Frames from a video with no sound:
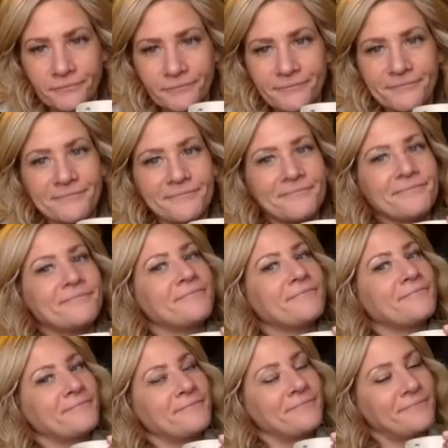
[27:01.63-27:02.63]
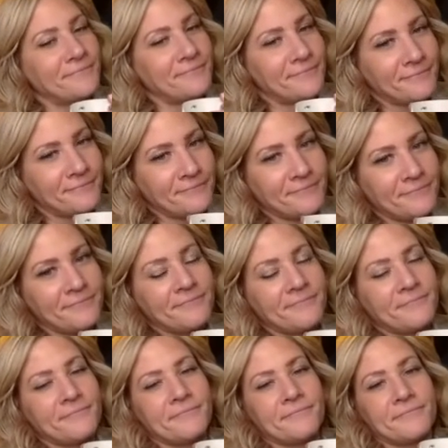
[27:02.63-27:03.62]

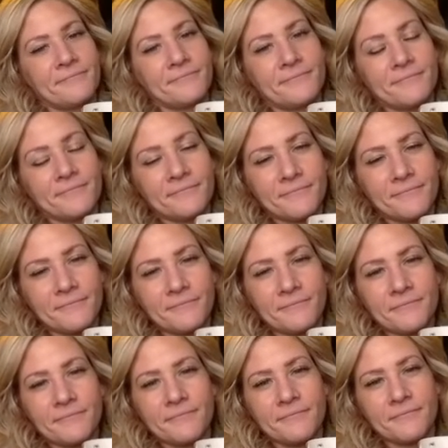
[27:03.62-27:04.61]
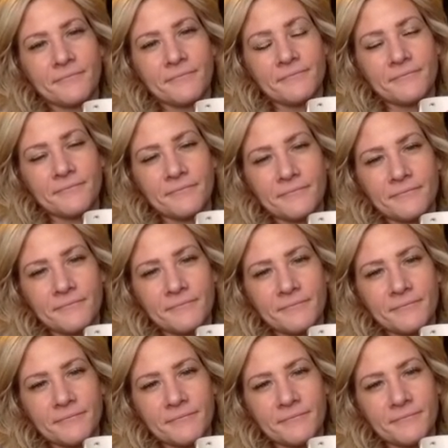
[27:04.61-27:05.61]

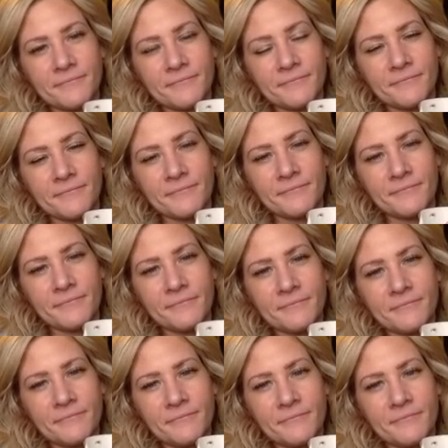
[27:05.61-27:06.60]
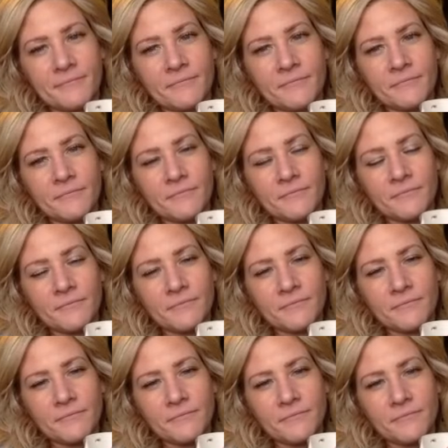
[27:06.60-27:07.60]

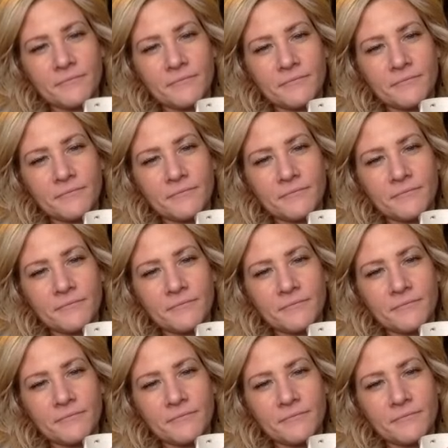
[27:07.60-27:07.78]
No words are spoken by the person on screen.